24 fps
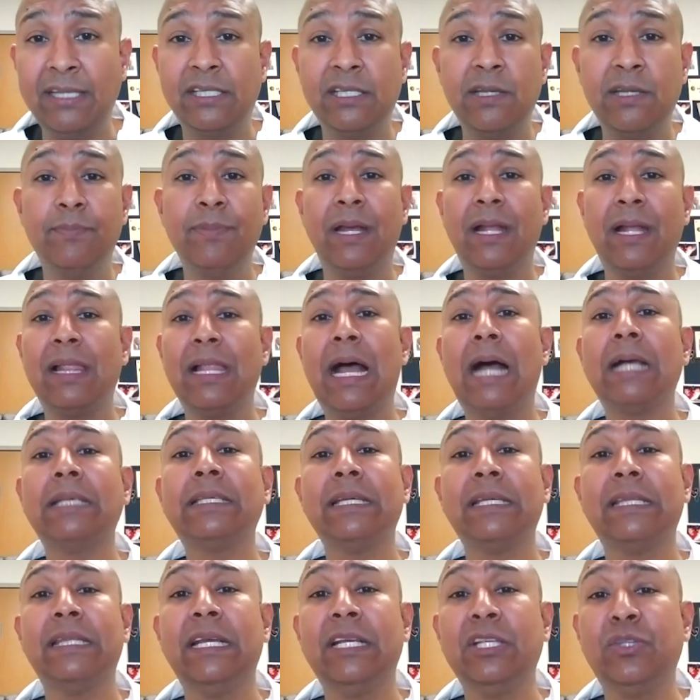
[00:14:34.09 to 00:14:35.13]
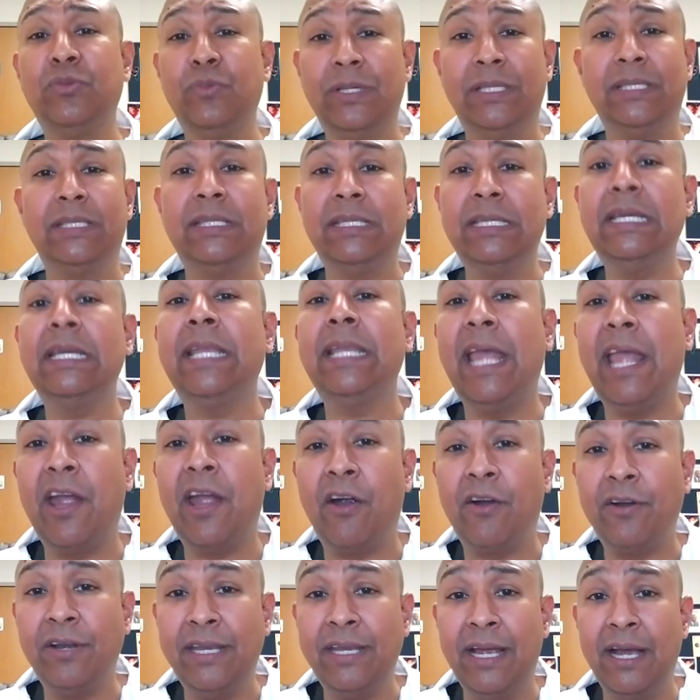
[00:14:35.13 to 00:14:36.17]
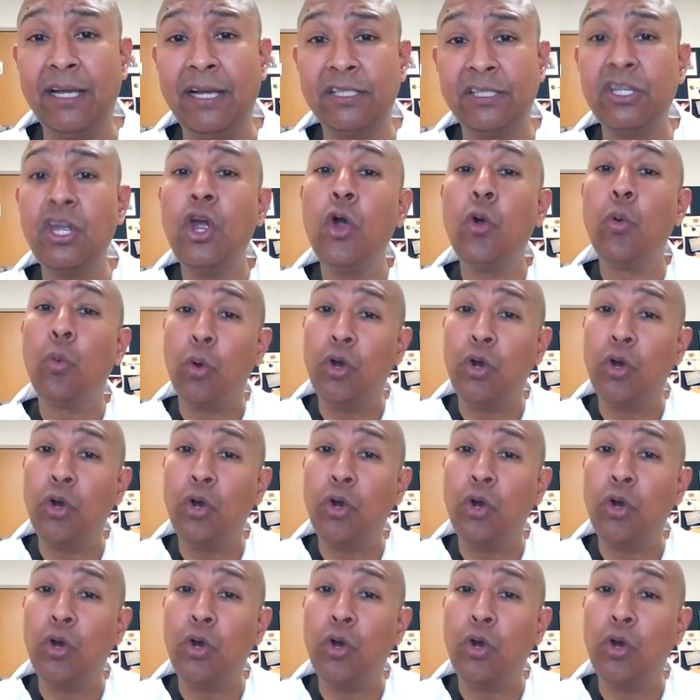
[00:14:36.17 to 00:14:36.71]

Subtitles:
And some of the classic things we see in ARDS,